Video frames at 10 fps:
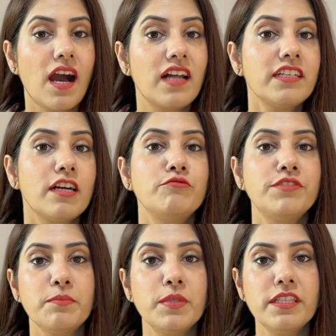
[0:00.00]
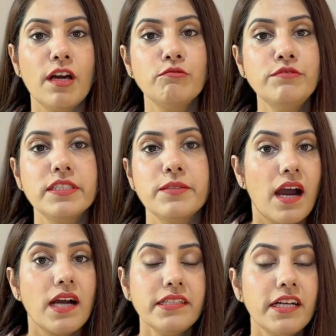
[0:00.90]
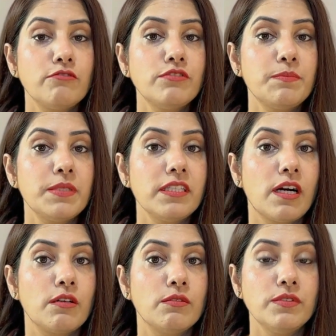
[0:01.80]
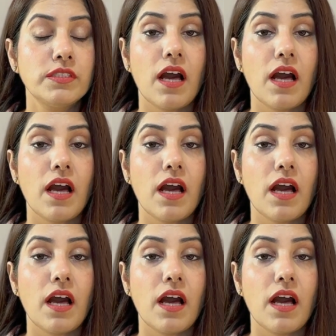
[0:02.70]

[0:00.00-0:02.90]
uncountable nouns? Uncountable nouns